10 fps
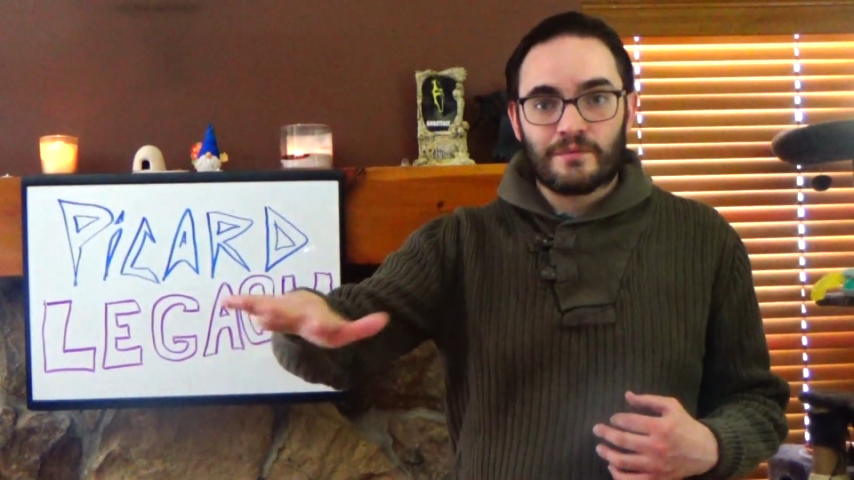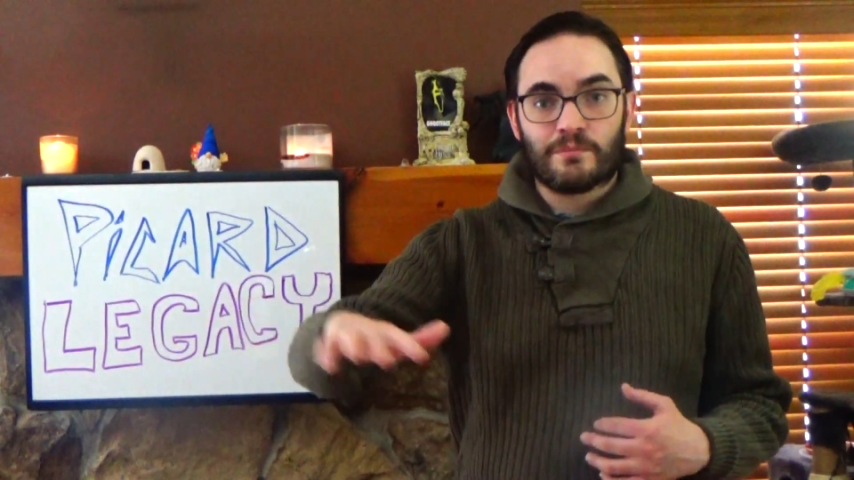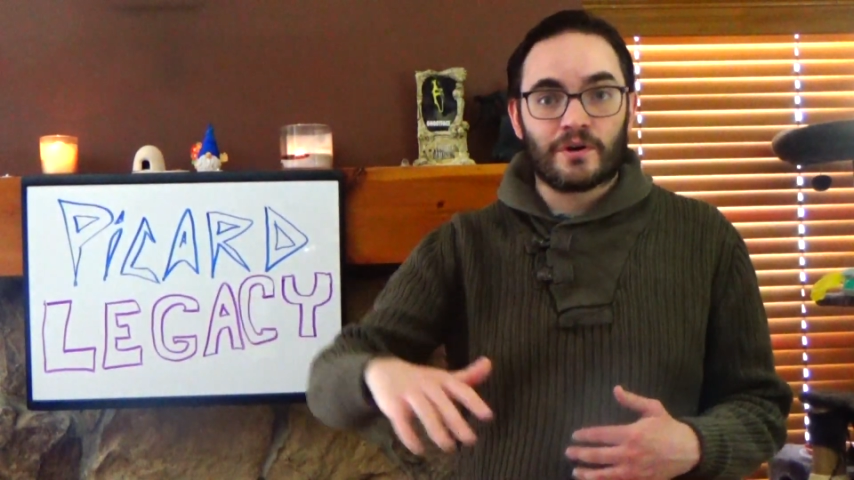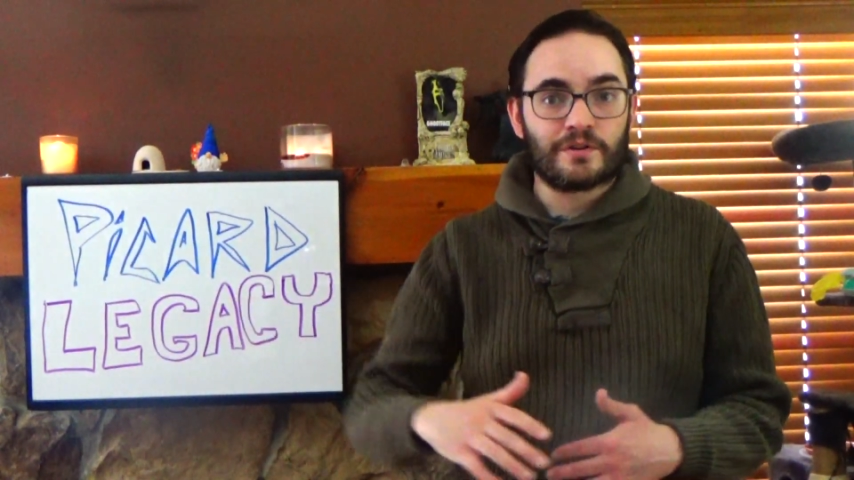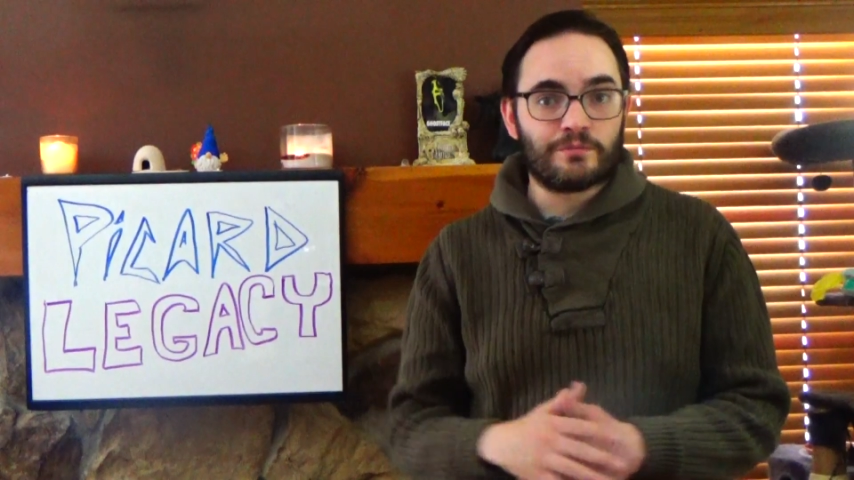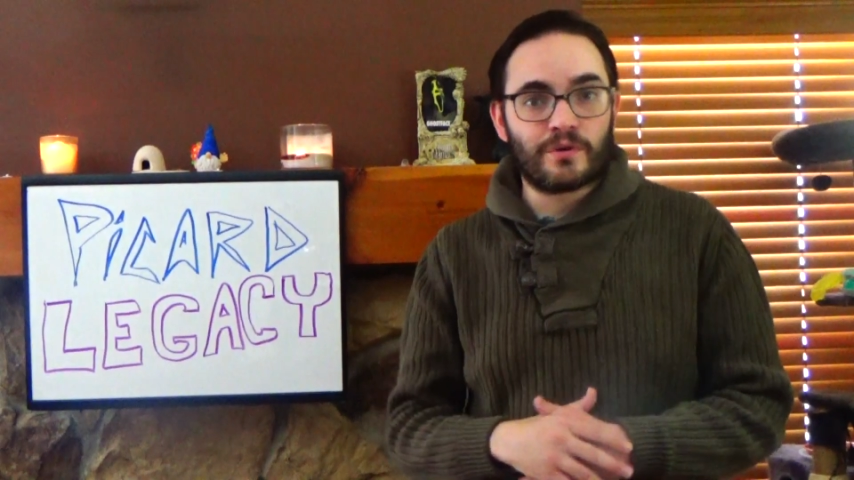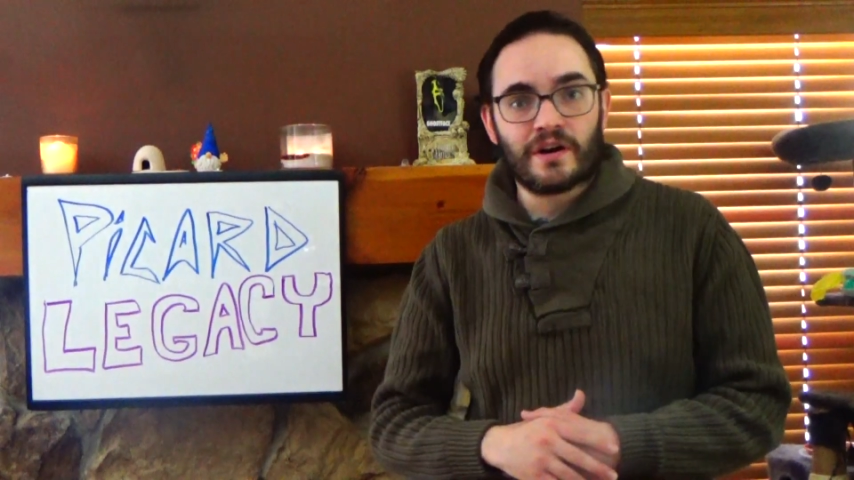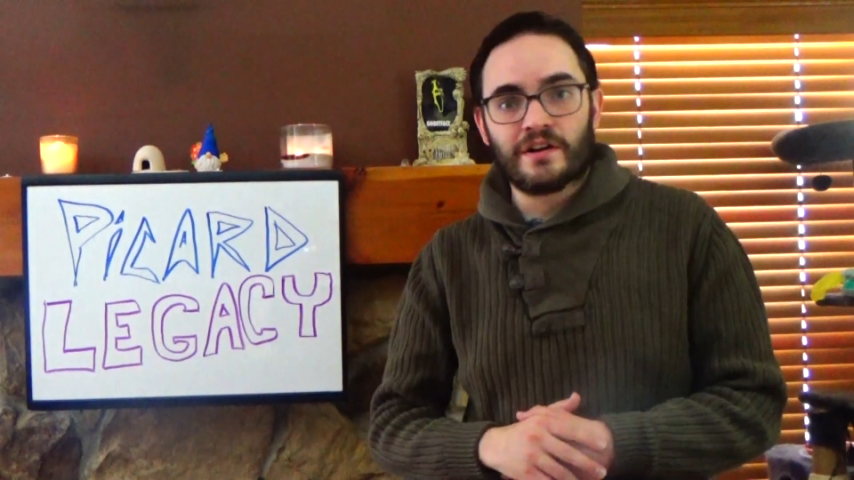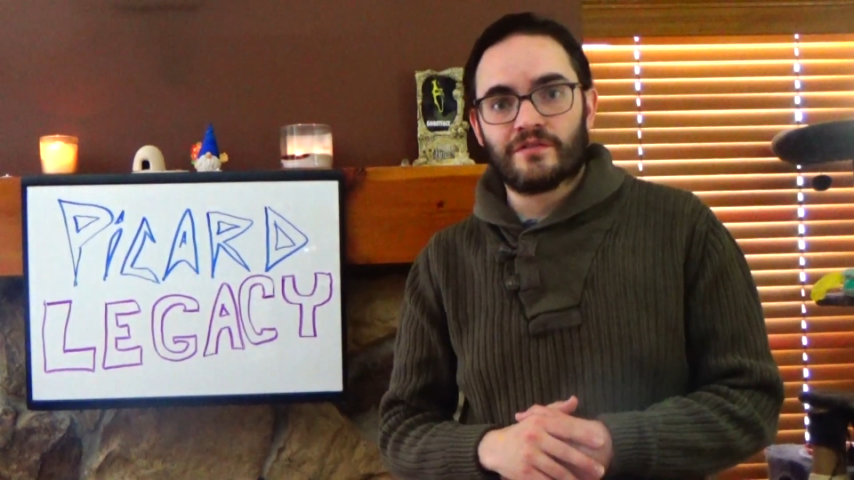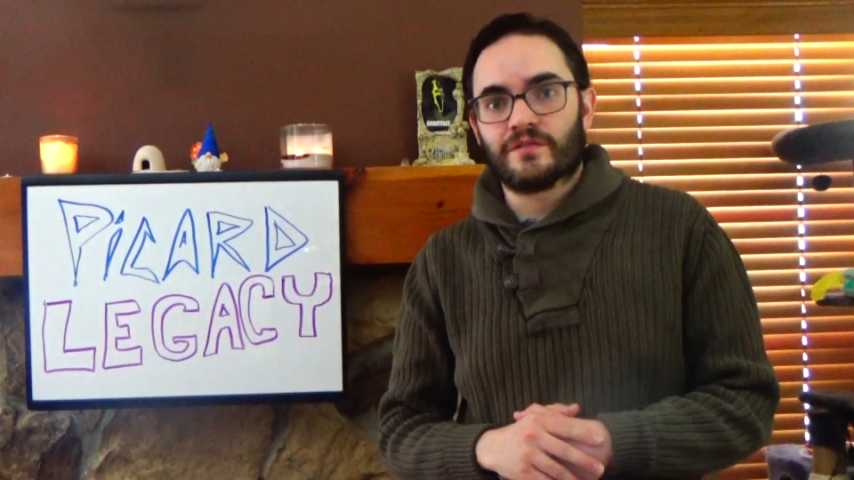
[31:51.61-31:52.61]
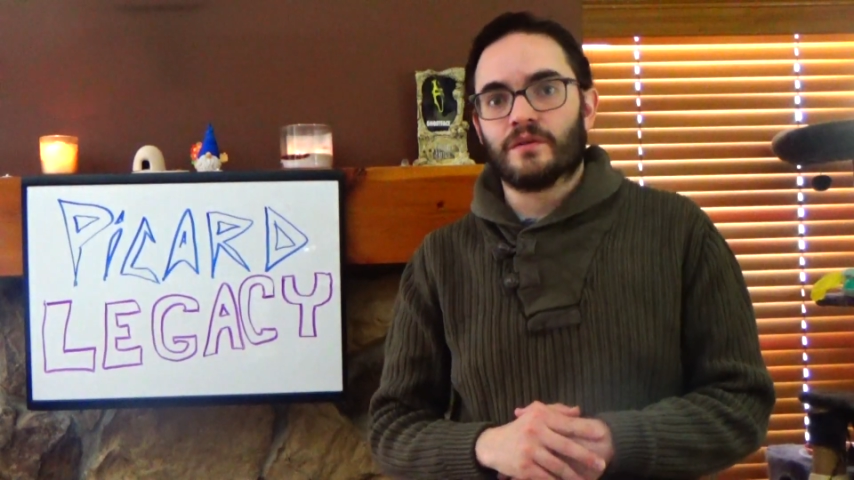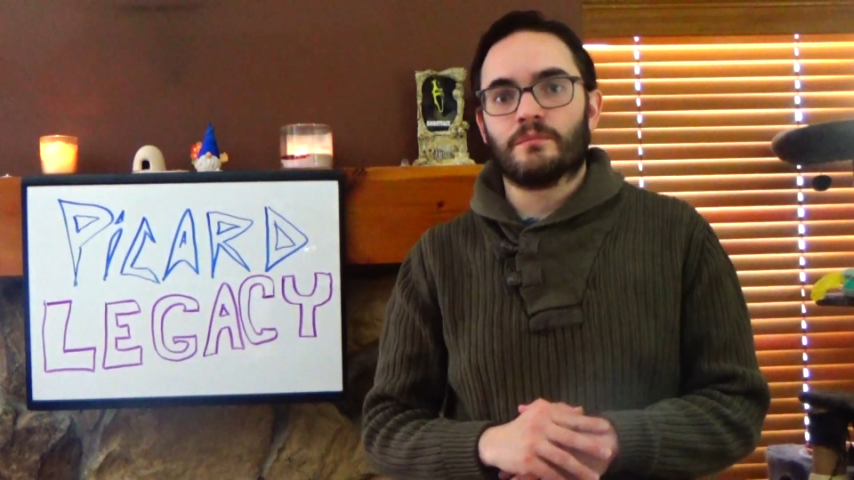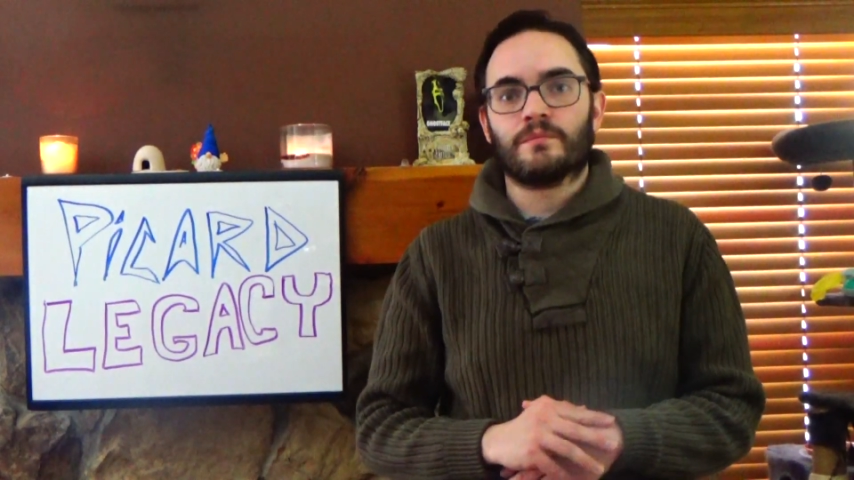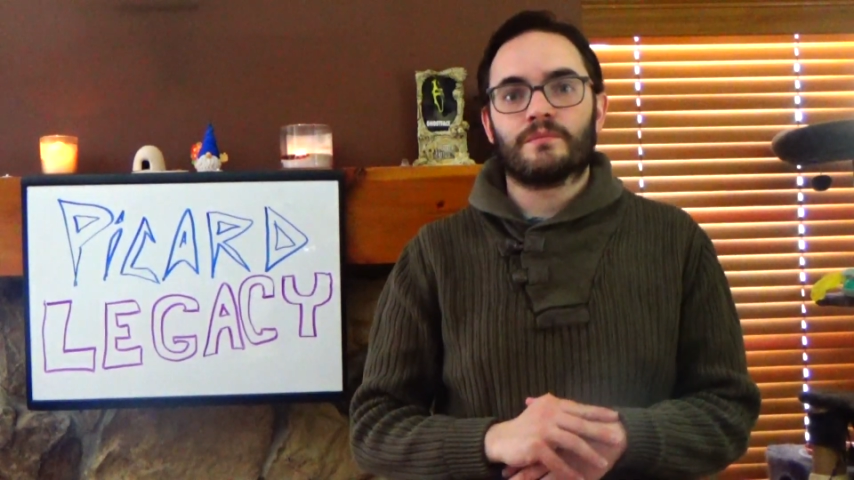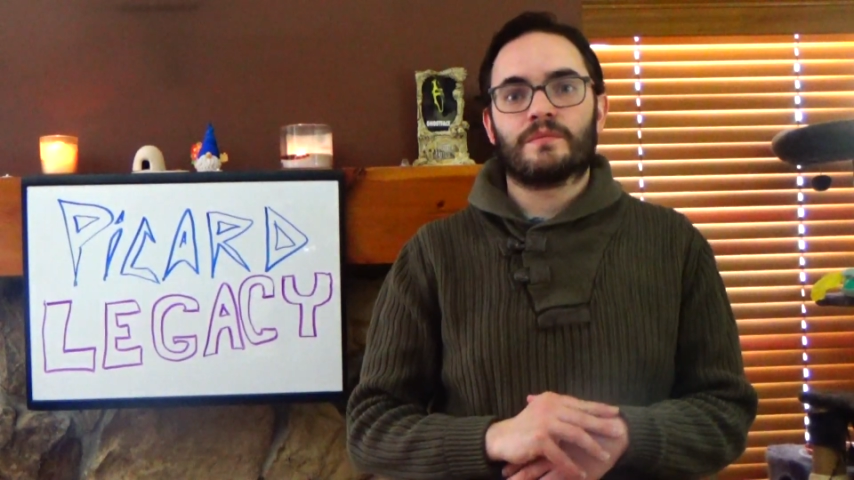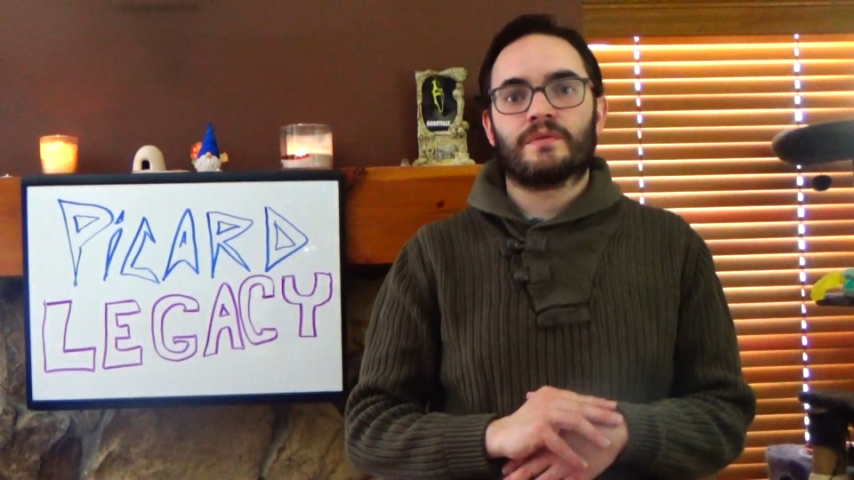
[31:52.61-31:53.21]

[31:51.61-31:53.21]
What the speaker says: Bird of Prey from